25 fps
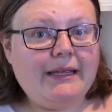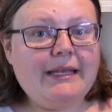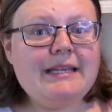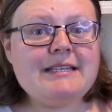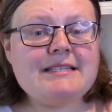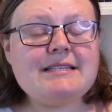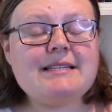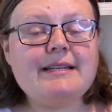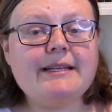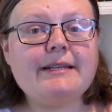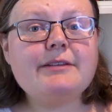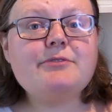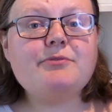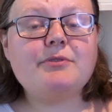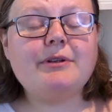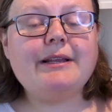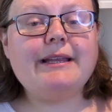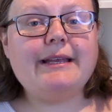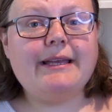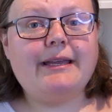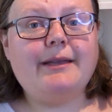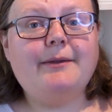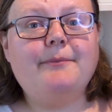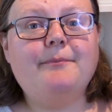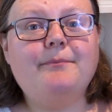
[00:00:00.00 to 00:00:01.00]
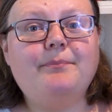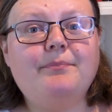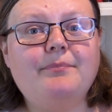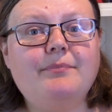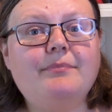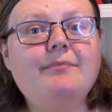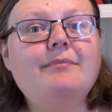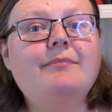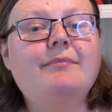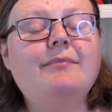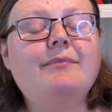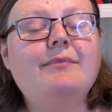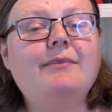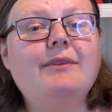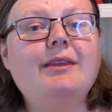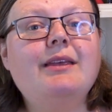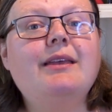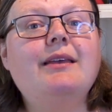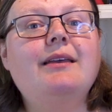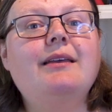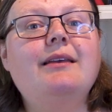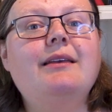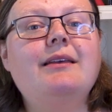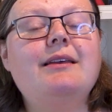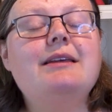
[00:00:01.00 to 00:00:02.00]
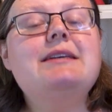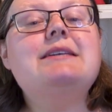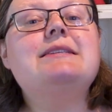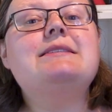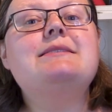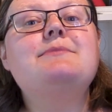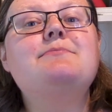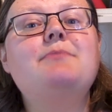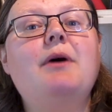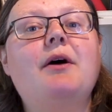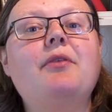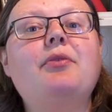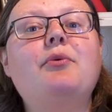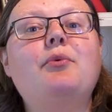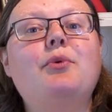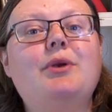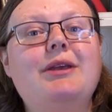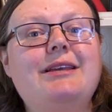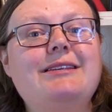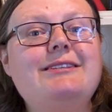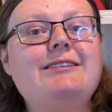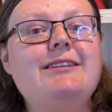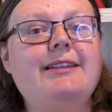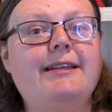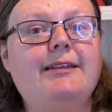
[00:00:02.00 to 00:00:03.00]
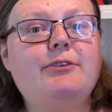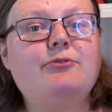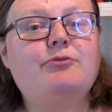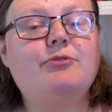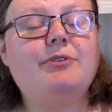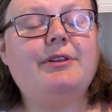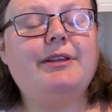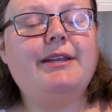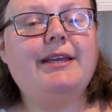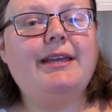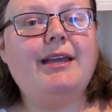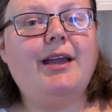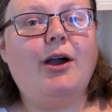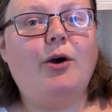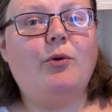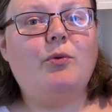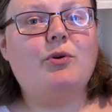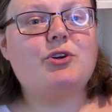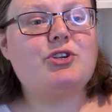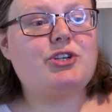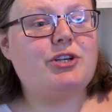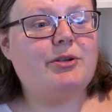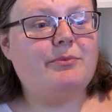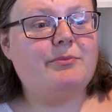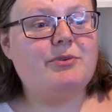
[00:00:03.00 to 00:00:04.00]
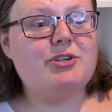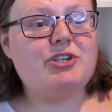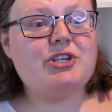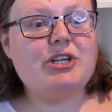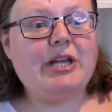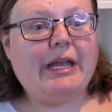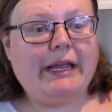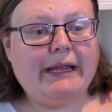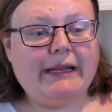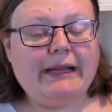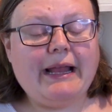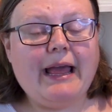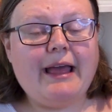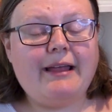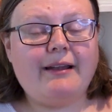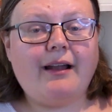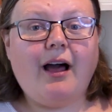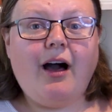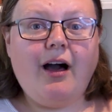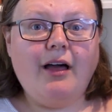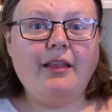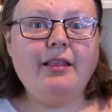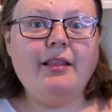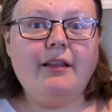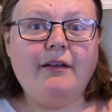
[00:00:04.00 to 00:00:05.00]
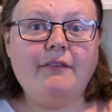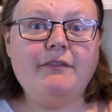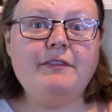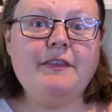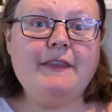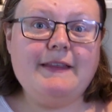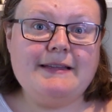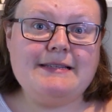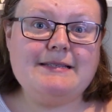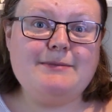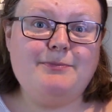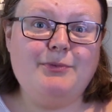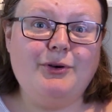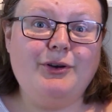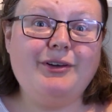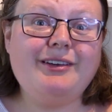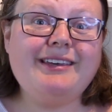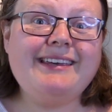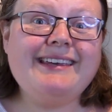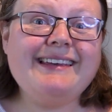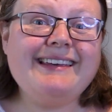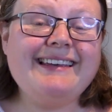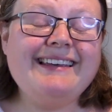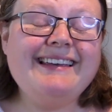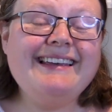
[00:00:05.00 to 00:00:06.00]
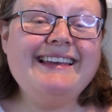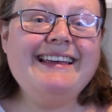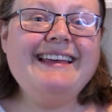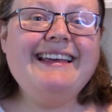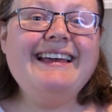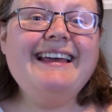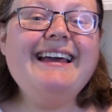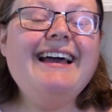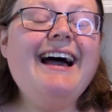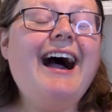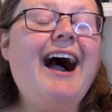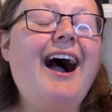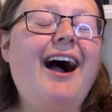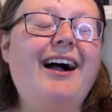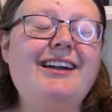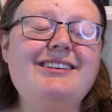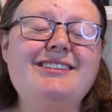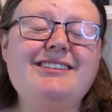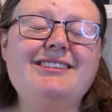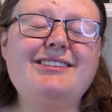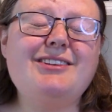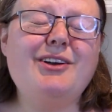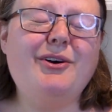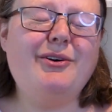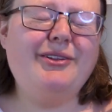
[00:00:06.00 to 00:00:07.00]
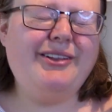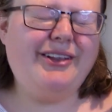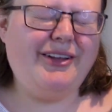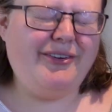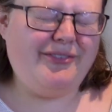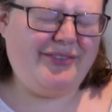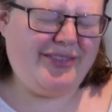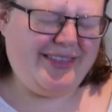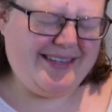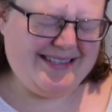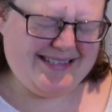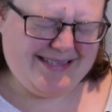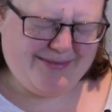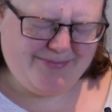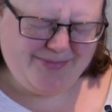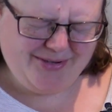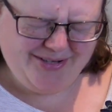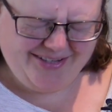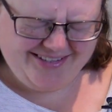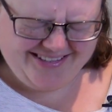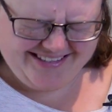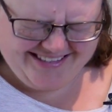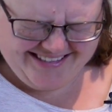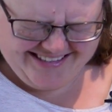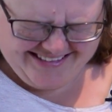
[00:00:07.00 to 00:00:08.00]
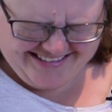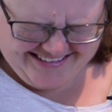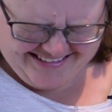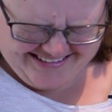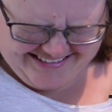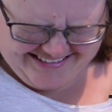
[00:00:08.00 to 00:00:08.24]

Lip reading: It's literally. His mother is literally a washing machine, and I love this book. I so love this book.